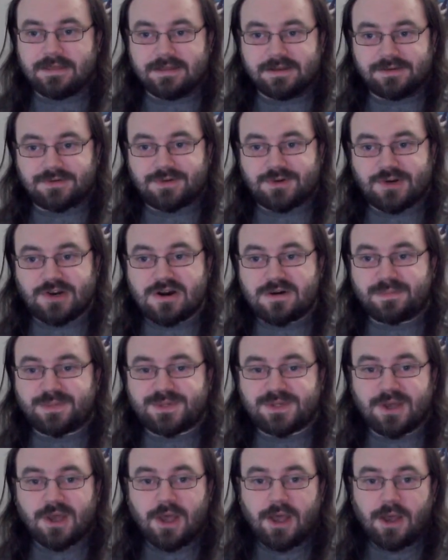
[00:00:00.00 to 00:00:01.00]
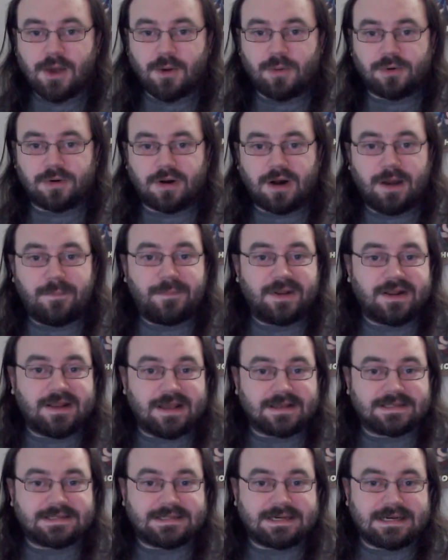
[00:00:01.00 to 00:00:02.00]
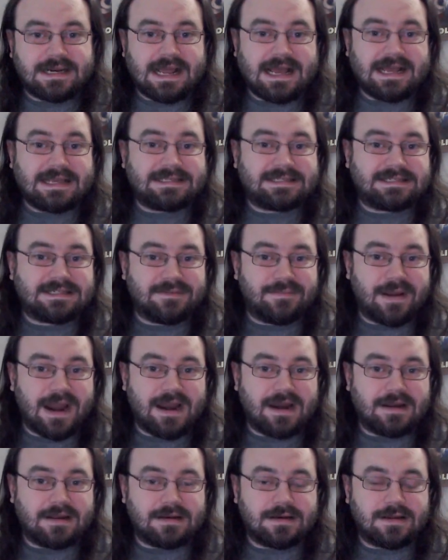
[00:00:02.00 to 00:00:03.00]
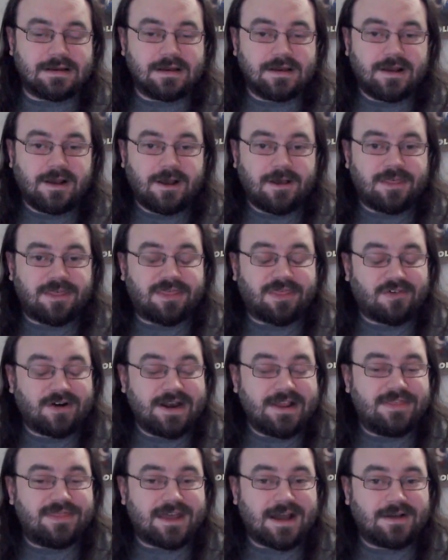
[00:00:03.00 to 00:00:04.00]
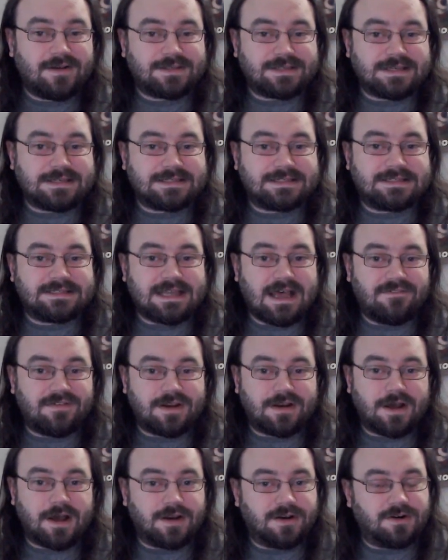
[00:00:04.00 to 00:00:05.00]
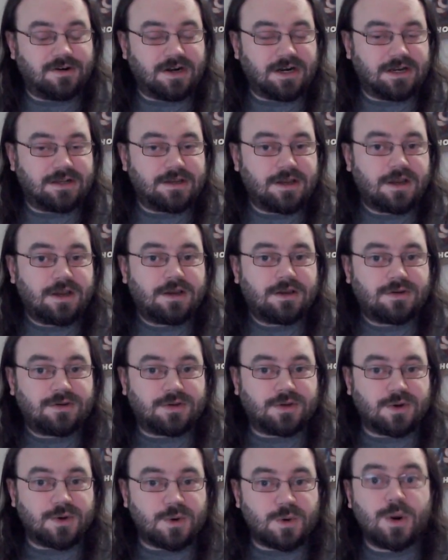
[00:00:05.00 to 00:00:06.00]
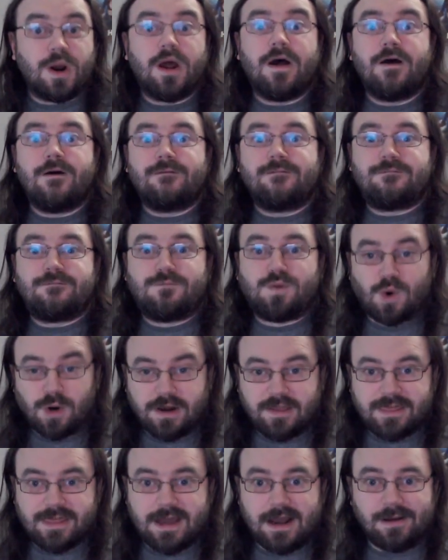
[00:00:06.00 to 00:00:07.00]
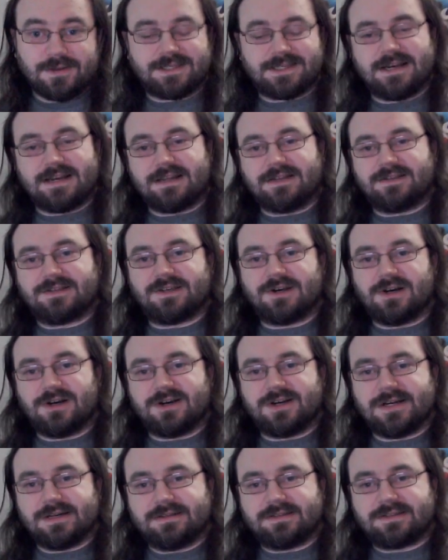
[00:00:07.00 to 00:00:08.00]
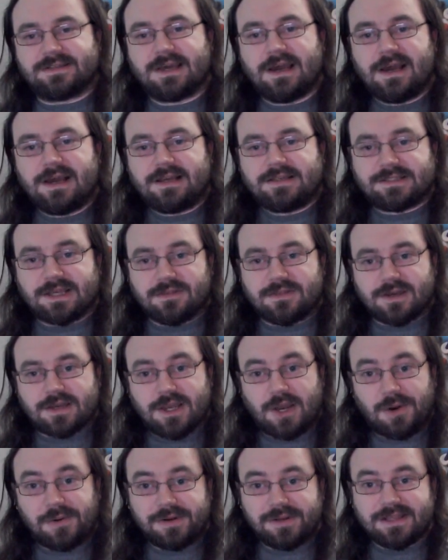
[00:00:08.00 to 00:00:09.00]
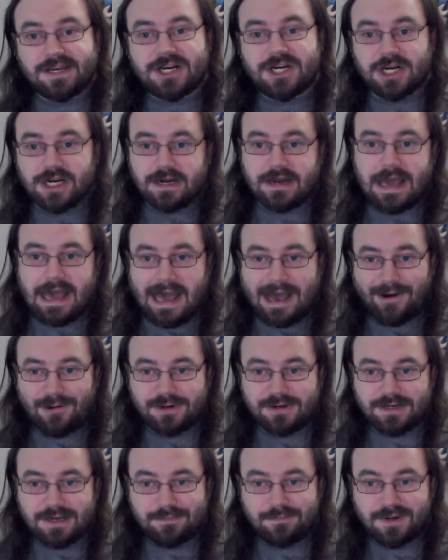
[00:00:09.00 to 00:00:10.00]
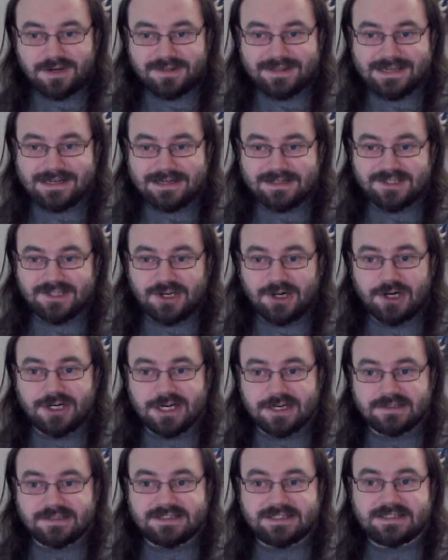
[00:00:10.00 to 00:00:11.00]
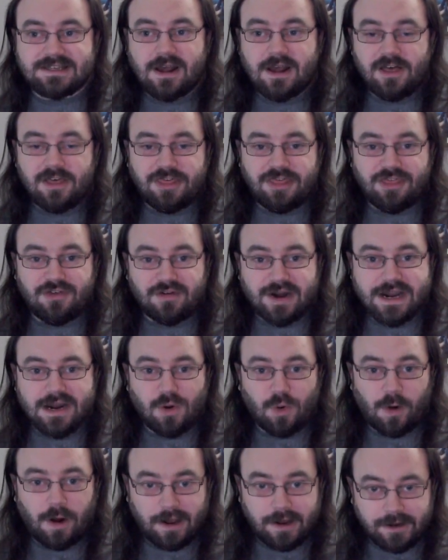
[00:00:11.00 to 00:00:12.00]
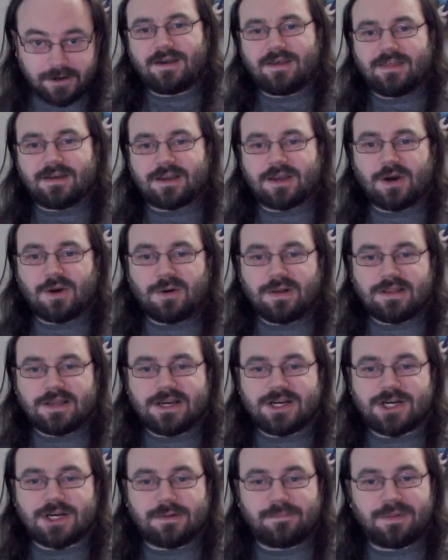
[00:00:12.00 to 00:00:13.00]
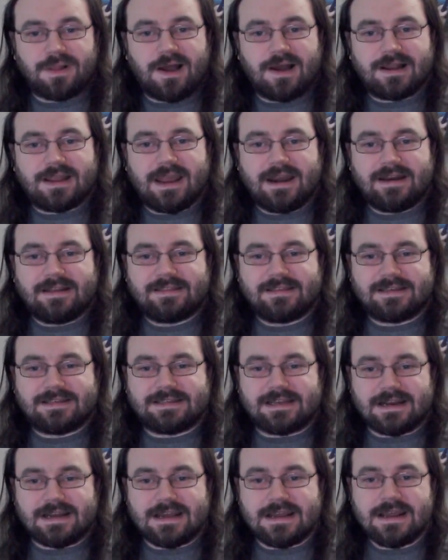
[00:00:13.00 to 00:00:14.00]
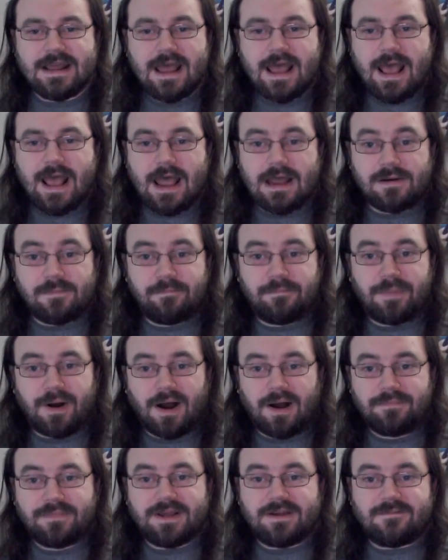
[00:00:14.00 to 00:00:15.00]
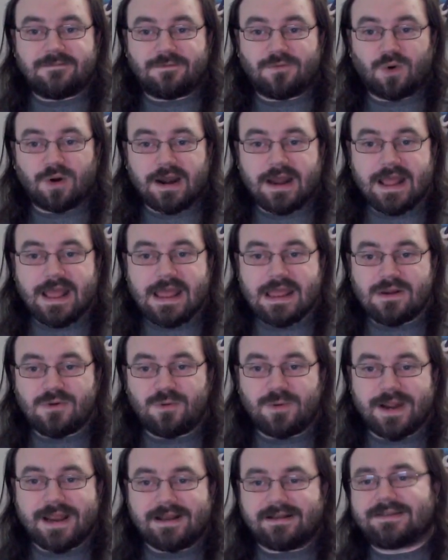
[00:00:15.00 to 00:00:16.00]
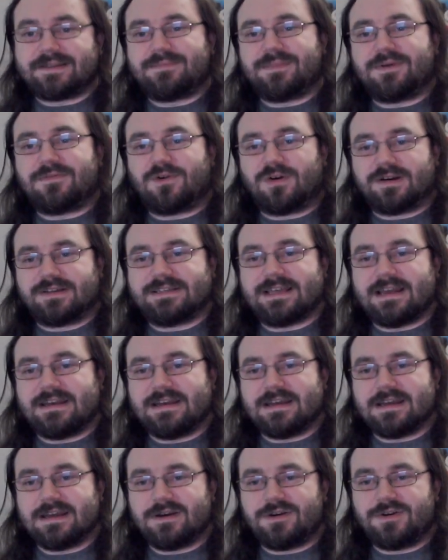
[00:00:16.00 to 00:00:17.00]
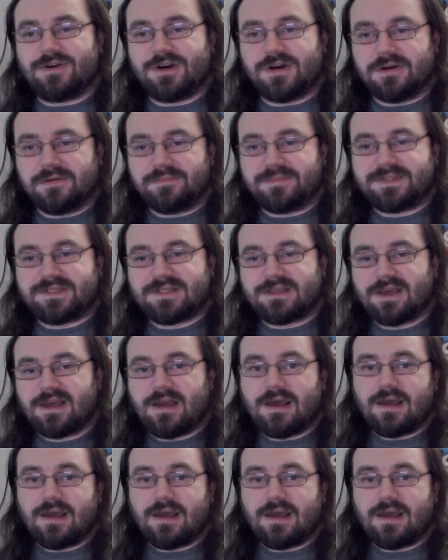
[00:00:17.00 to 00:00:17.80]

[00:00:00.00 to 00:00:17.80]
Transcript: These troops were up against an estimated 3,700 to 4,000 insurgents. So the coalition outnumbered the insurgents 3-1. The coalition blockaded the city and bombed it for 8 weeks before sending in troops.